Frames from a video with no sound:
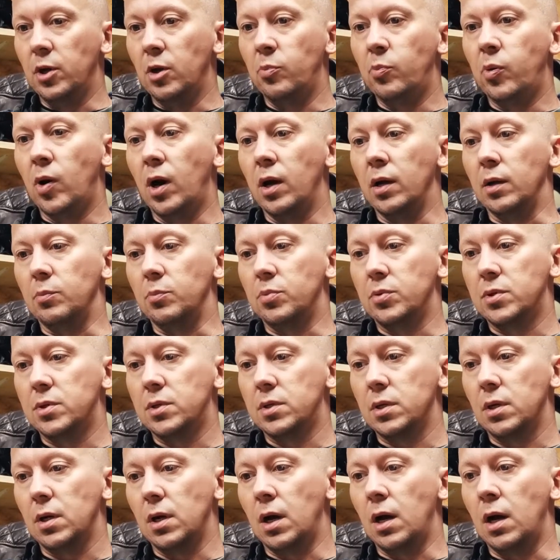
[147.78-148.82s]

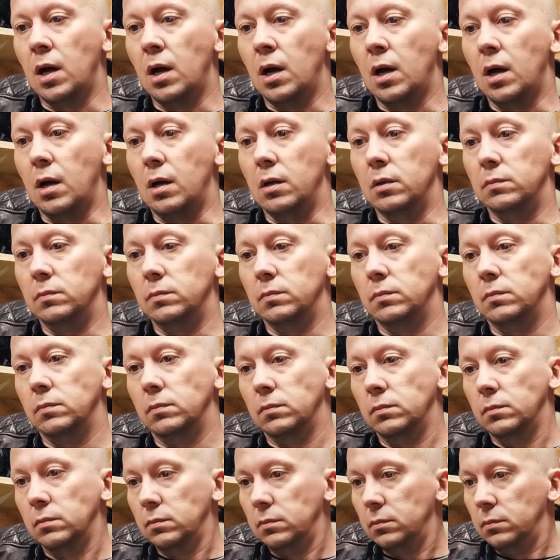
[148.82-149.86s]
pipes are
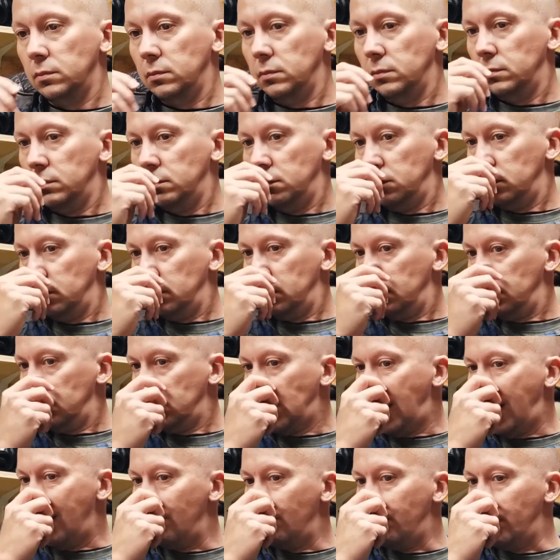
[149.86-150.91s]

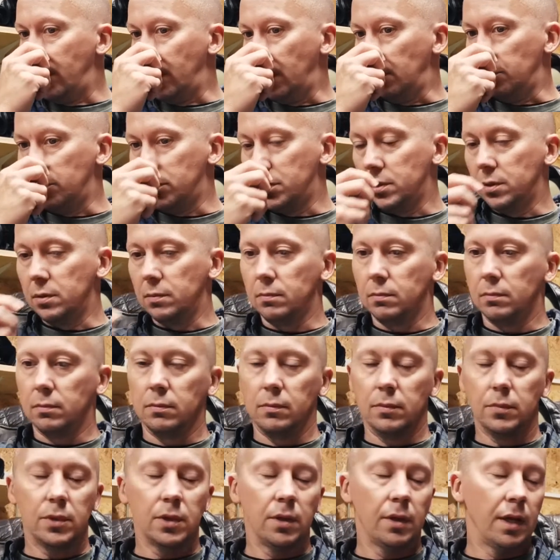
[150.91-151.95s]
down pipes,
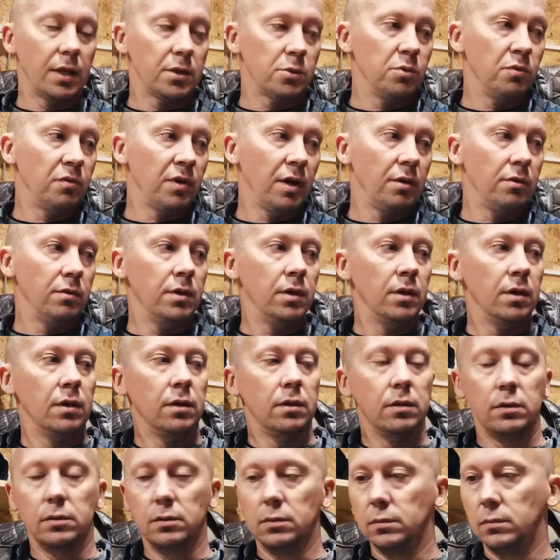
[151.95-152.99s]
so that's without
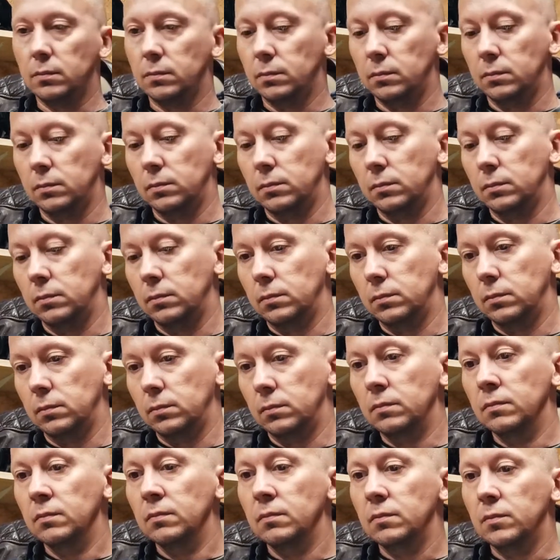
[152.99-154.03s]
the
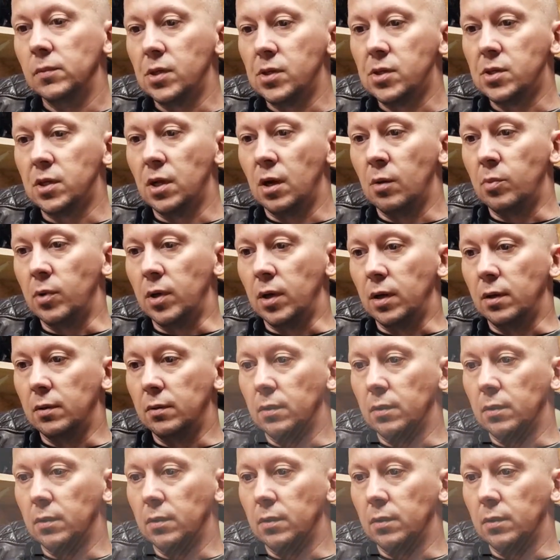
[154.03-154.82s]
stubby,